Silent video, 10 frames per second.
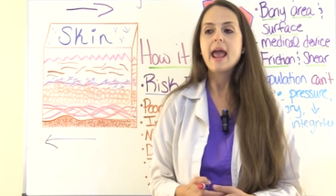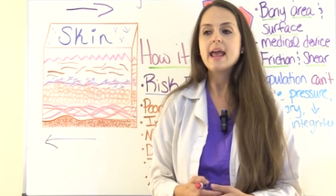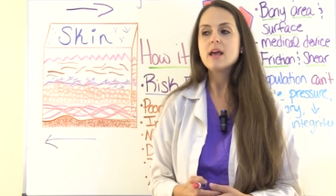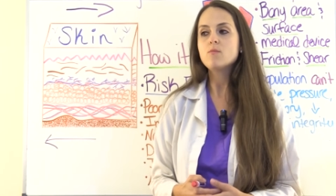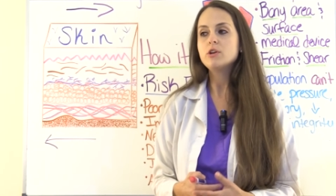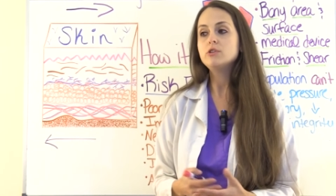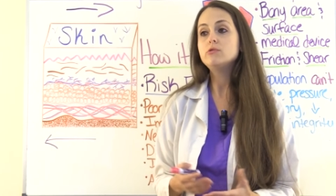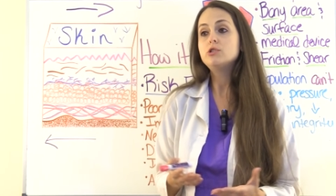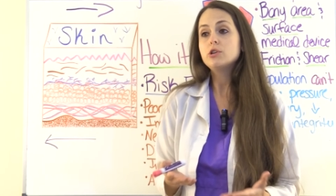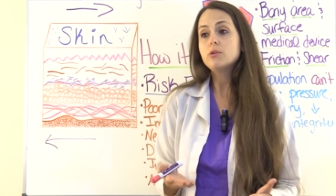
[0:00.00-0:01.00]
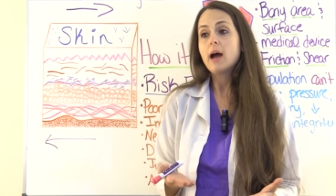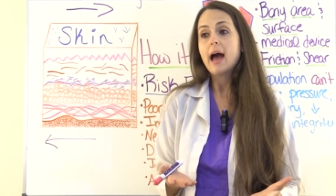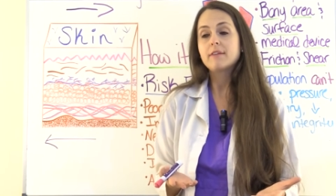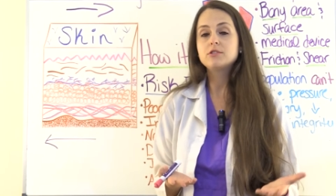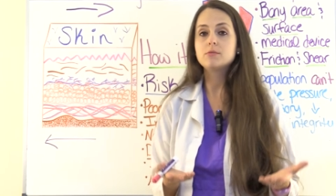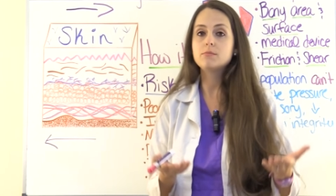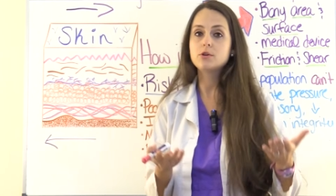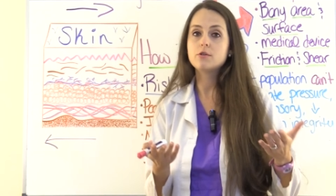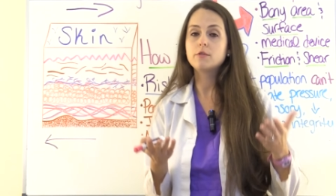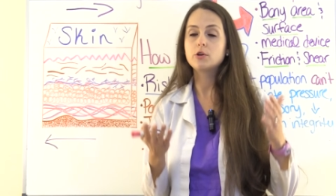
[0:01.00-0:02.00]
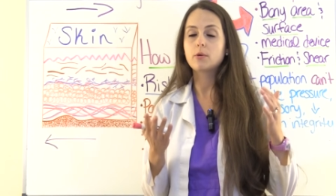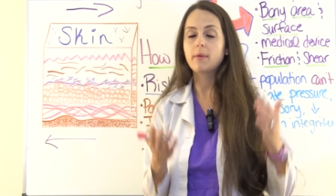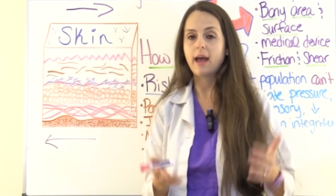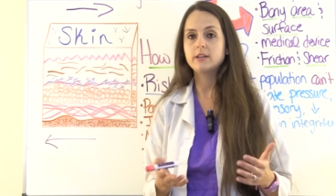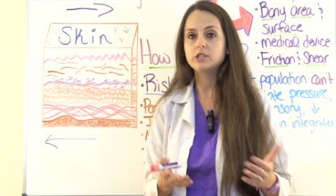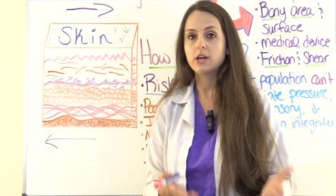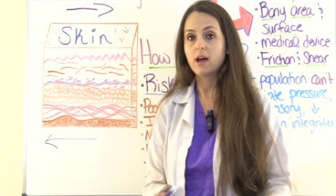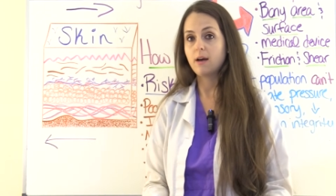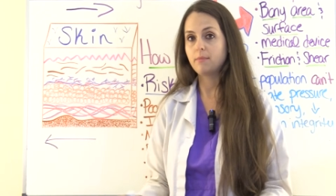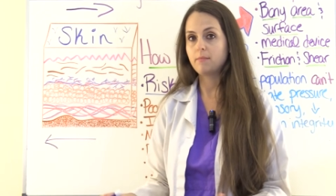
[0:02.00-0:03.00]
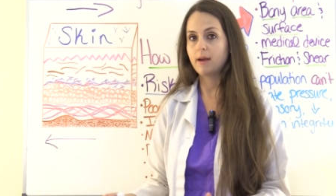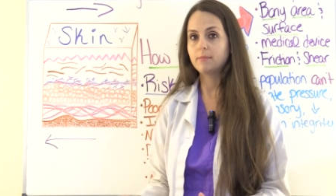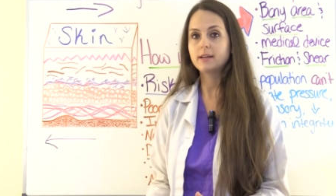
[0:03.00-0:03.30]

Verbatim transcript: And when you do have to move your patient up in bed,